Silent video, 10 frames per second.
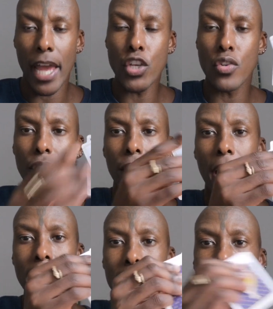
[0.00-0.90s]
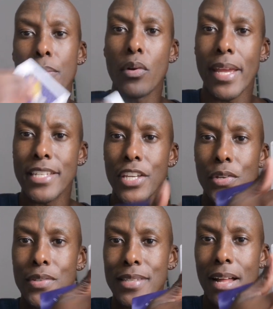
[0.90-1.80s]
And you're finally liberating
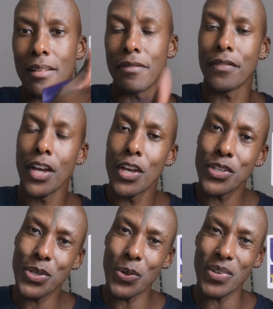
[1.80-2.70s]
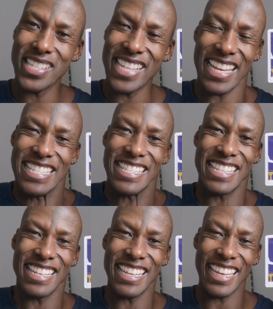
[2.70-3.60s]
yourself to your
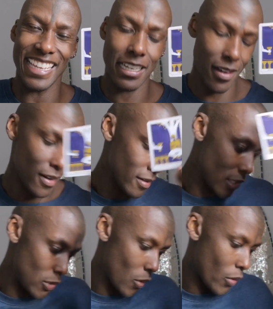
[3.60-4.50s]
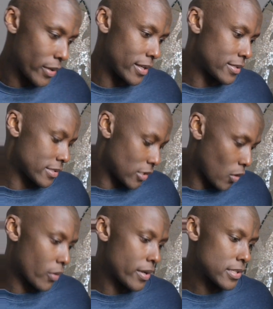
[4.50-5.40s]
destiny. Glorious,
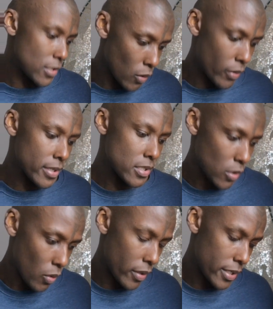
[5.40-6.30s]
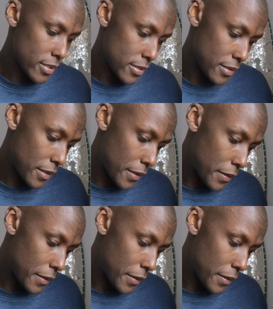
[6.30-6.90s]
glorious, glorious, glorious.